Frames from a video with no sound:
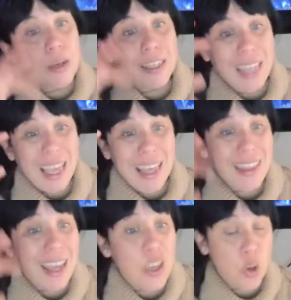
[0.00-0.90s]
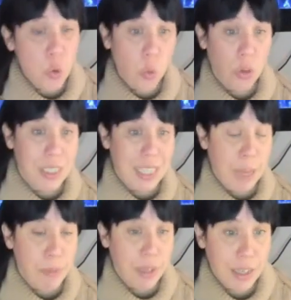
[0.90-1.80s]
they knew what's
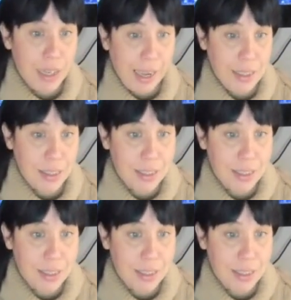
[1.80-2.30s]
happening next.